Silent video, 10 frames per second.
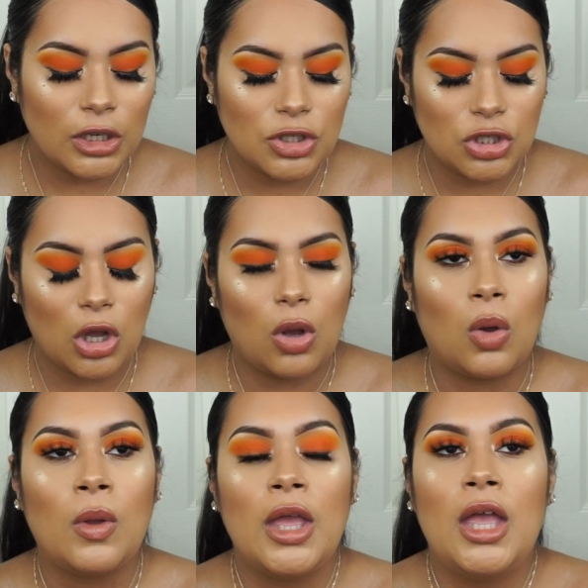
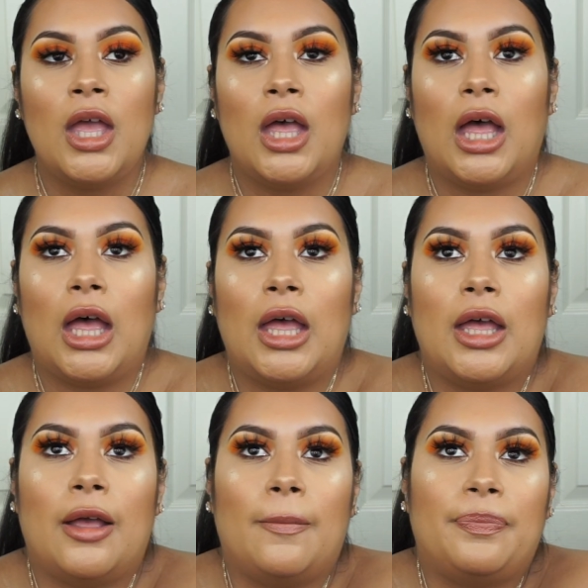So
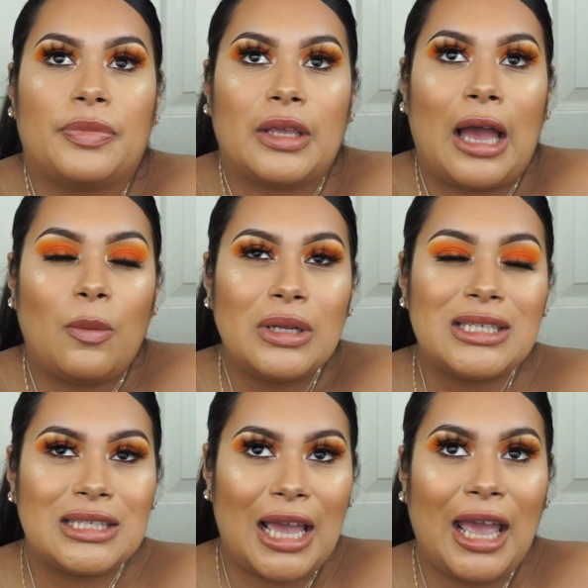I would
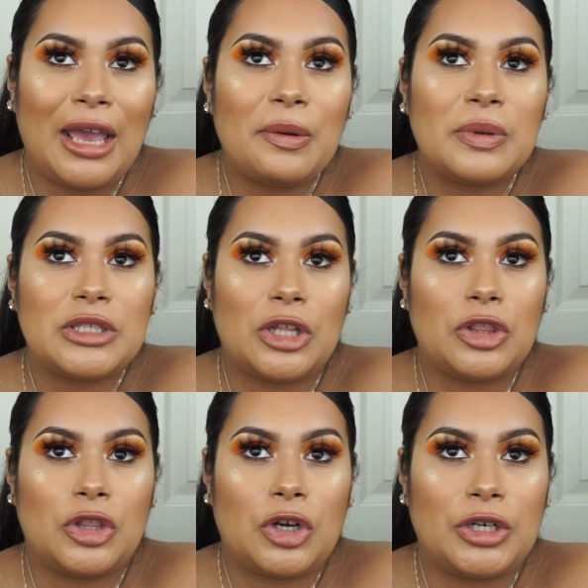say it was the
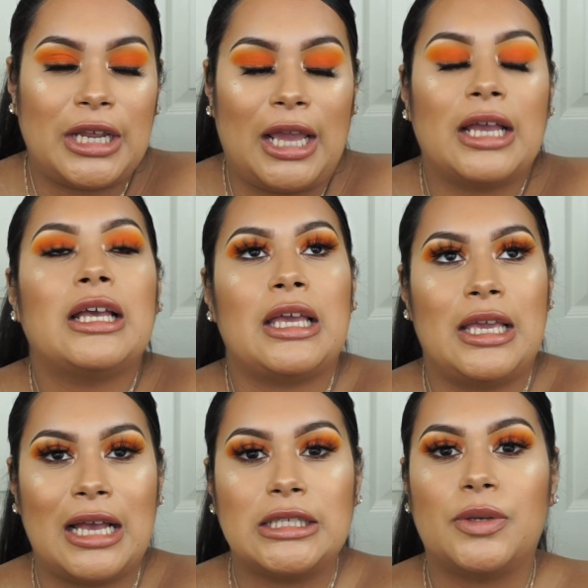3rd day.
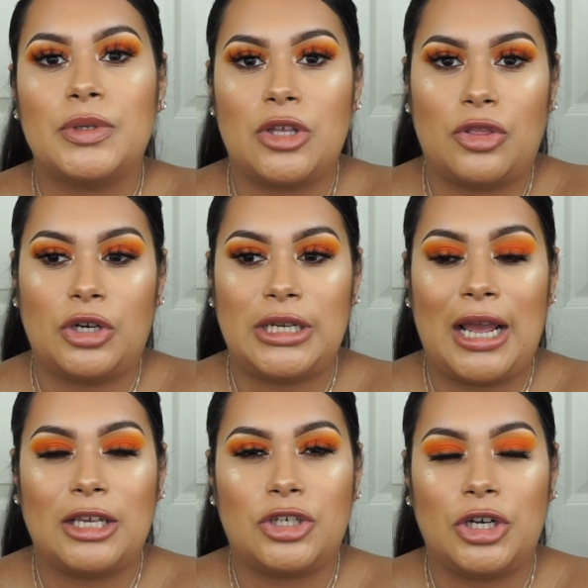Yes, it was the 3rd day
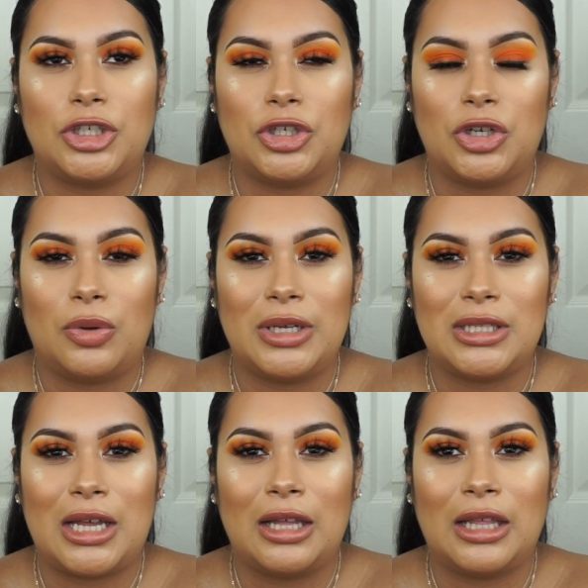I started to notice
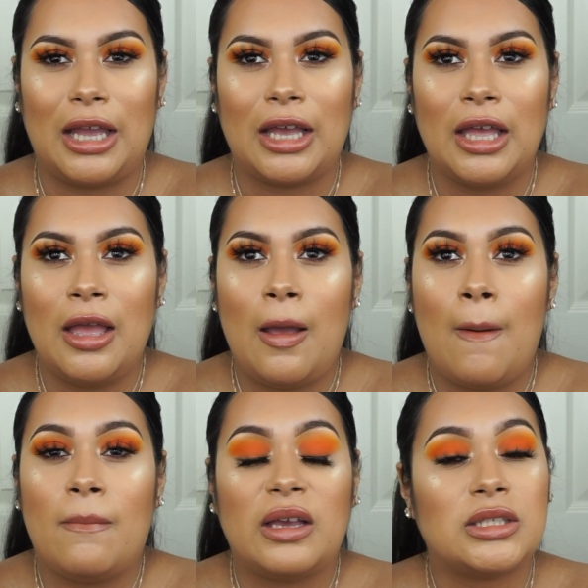that like
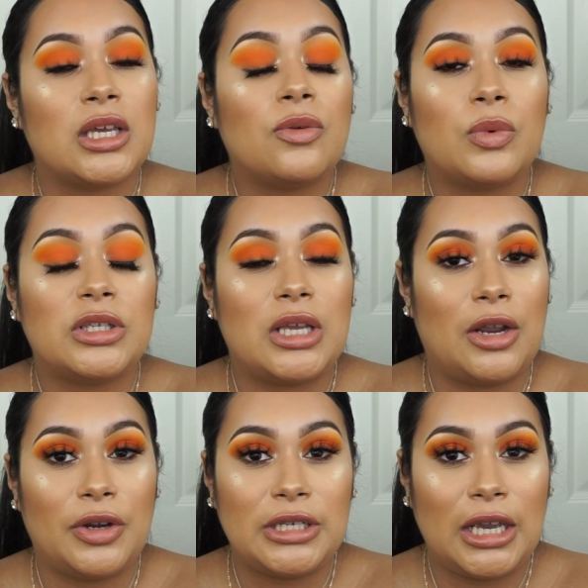my skin was
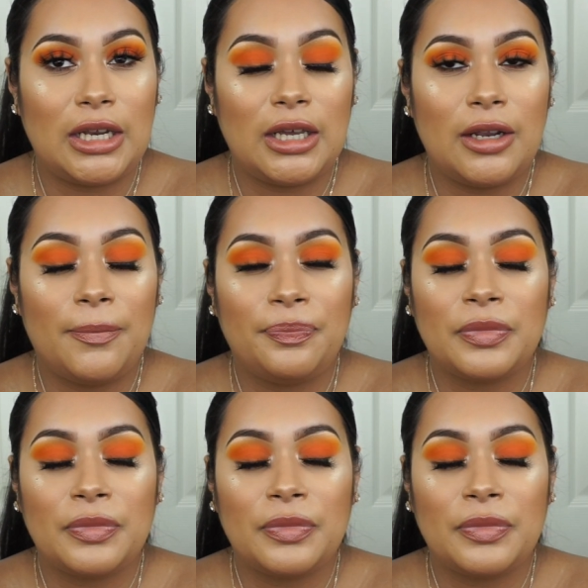irritated.